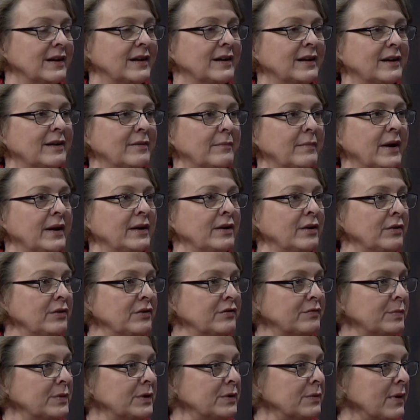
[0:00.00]
I know
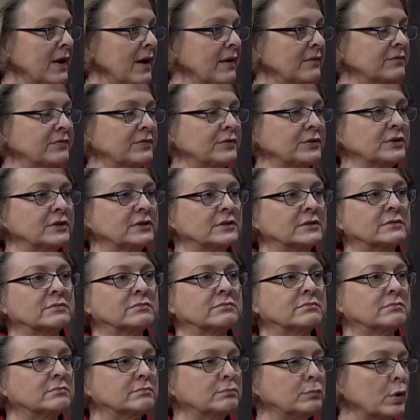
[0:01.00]
you've been around for
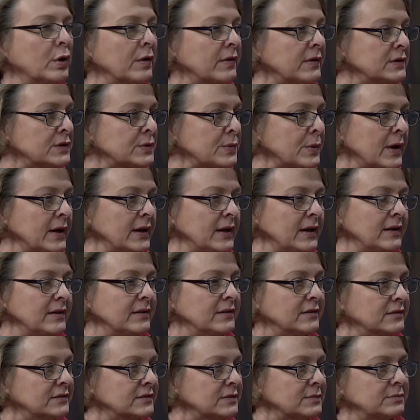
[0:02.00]
more than 20
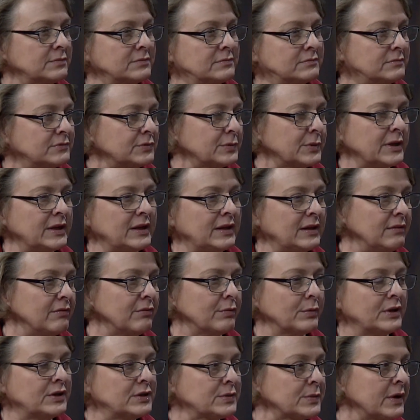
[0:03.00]
years,
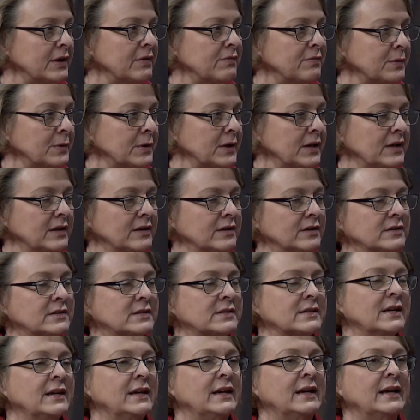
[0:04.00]
23, 24
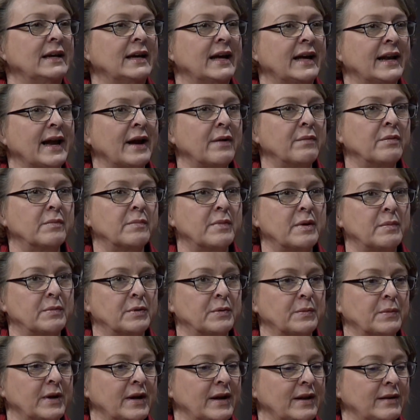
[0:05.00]
years. And I
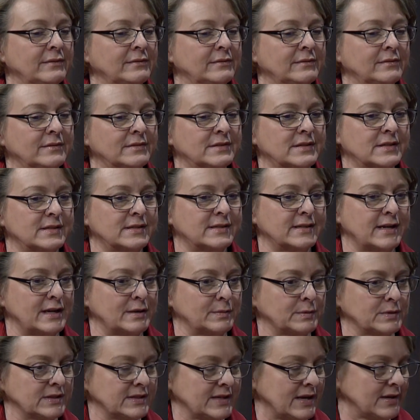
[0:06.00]
remember when
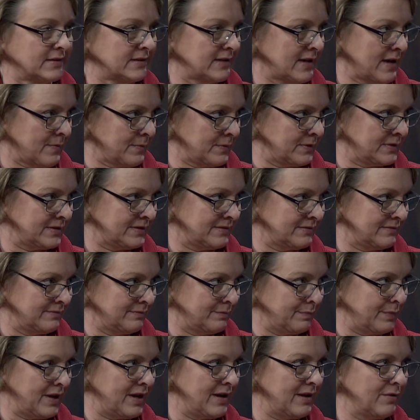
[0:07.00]
Sustainable South Sound was
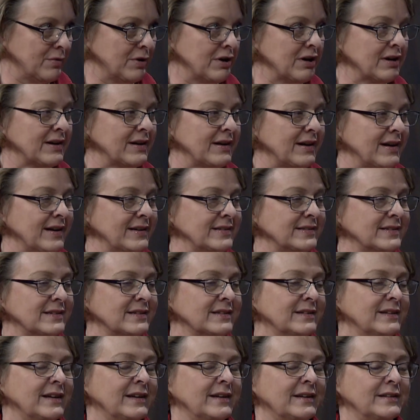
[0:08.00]
being organized
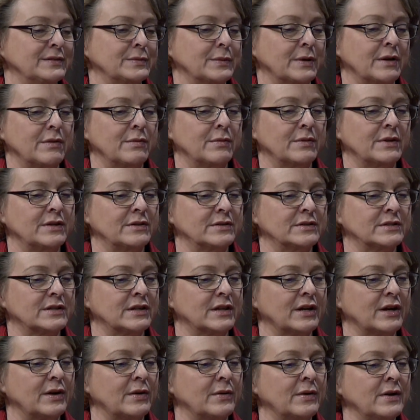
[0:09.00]
23 years
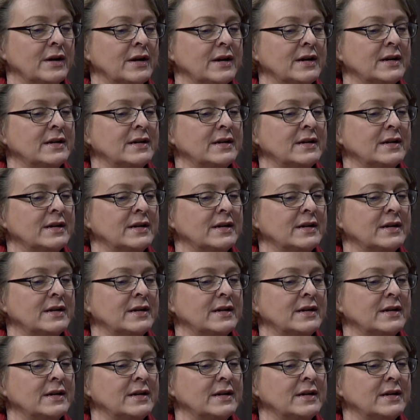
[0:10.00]
ago.